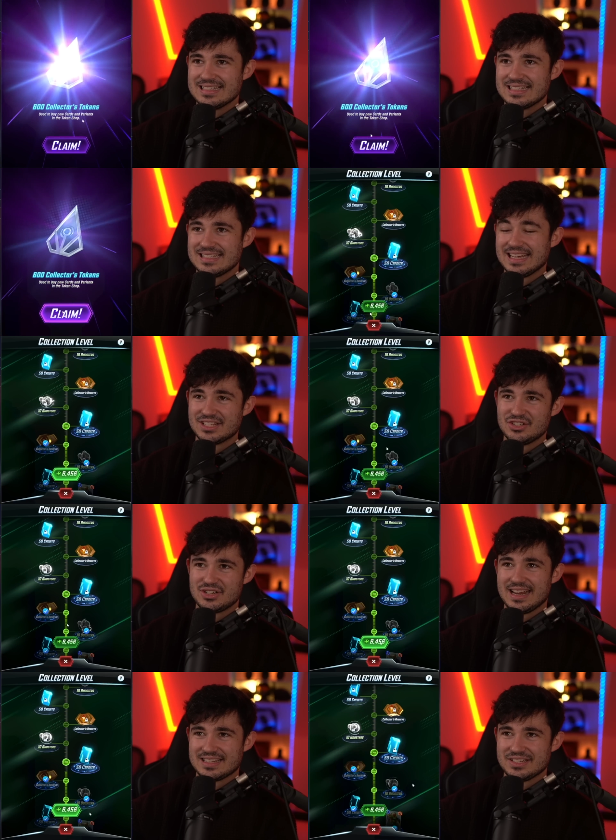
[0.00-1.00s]
600
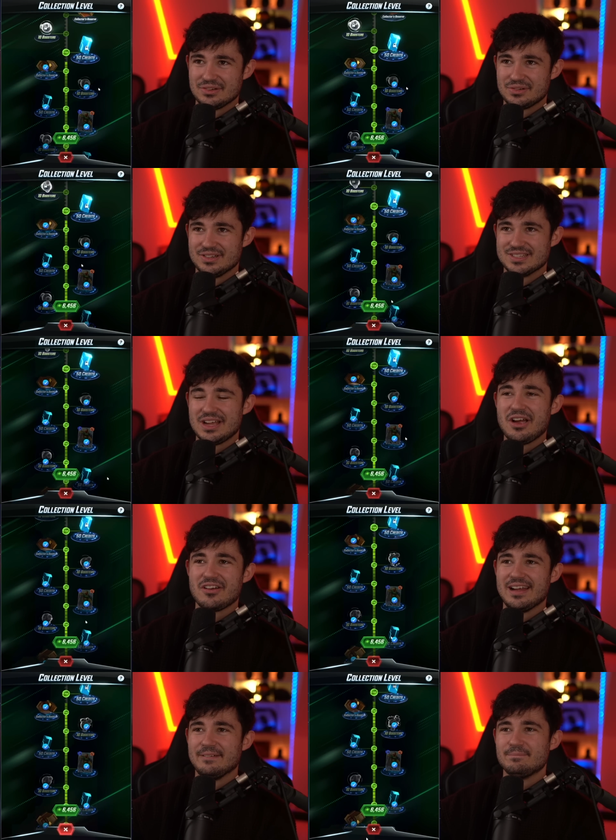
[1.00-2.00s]
collector's tokens. All
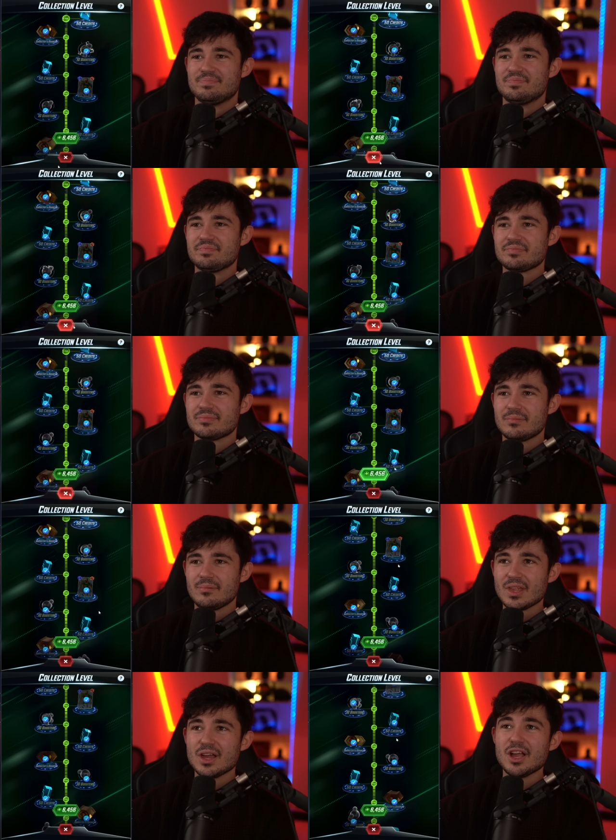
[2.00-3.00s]
right.
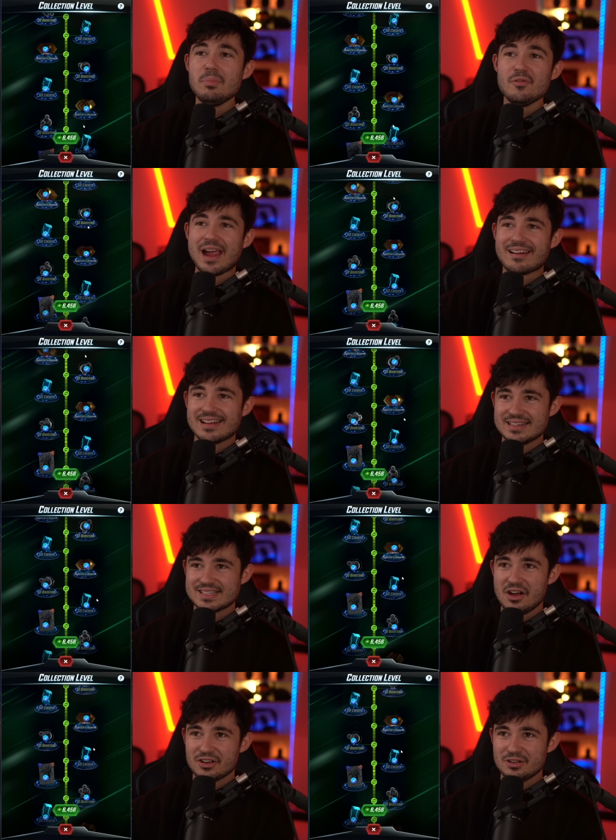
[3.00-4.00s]
A couple variants.
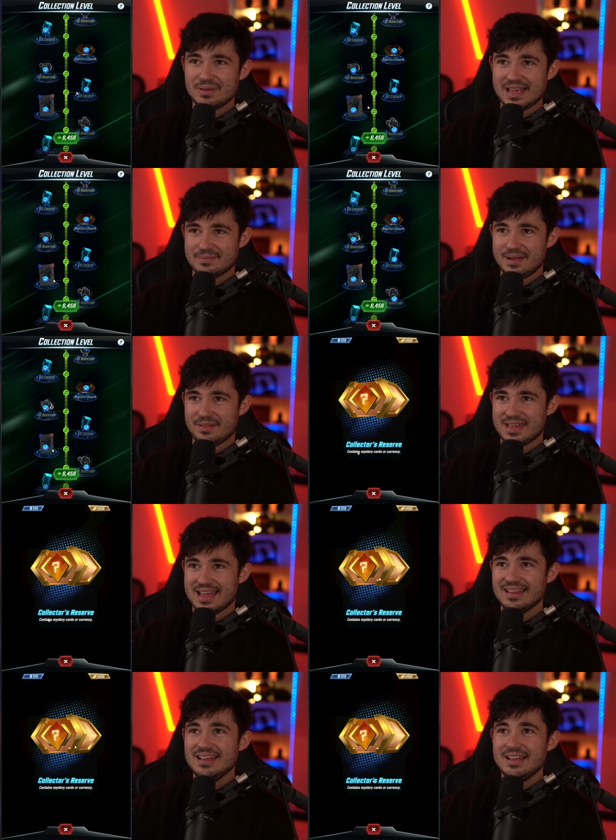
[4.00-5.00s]
Can't complain about
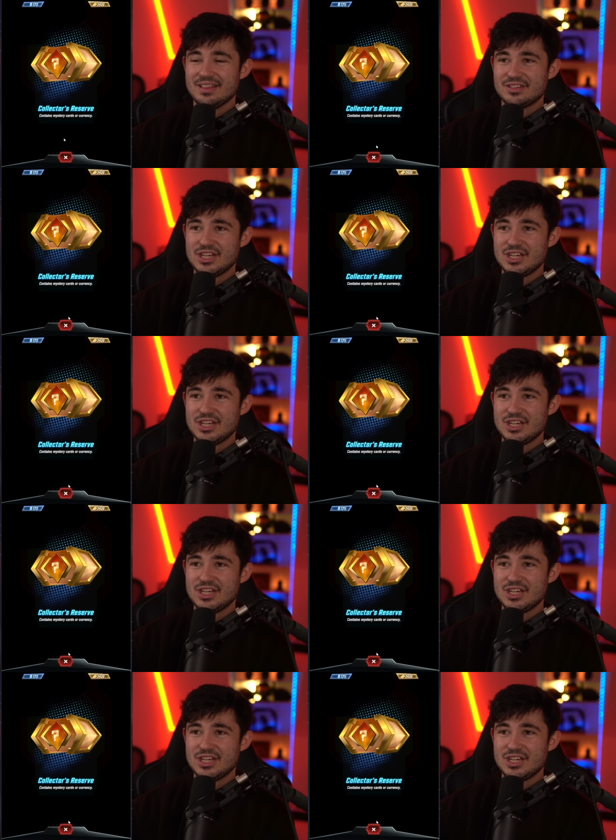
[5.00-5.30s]
that. The